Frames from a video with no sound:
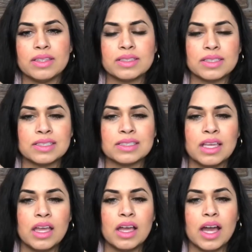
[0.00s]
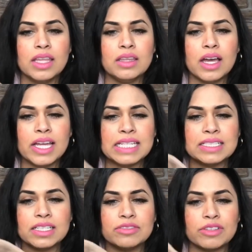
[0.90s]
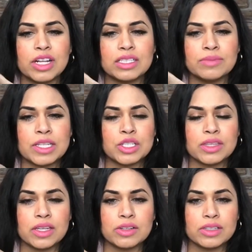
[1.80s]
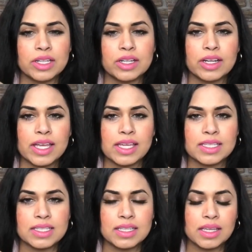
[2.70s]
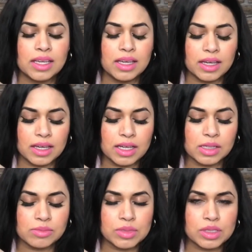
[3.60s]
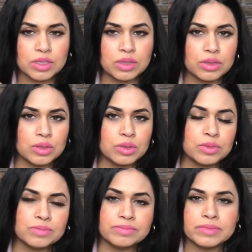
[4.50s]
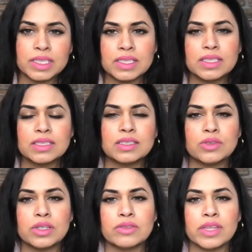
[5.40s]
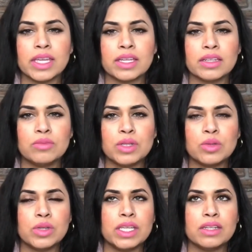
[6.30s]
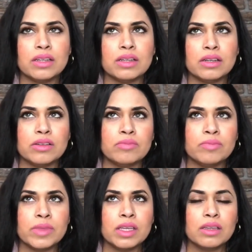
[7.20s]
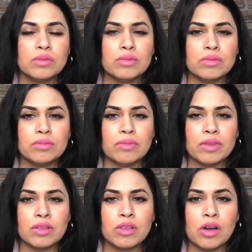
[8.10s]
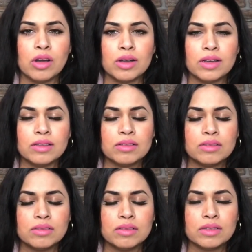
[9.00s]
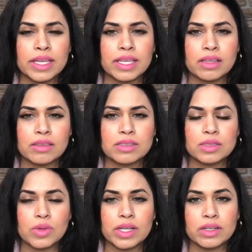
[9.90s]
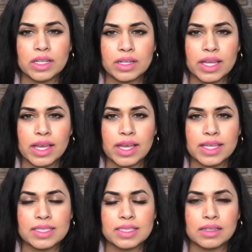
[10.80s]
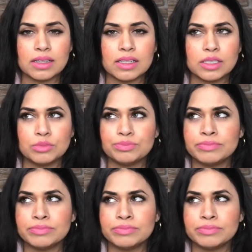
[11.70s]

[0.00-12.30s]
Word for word: this is unlined. I forgot to mention that earlier. And um, so it's sort of like an in-between uh, long length sweater and uh,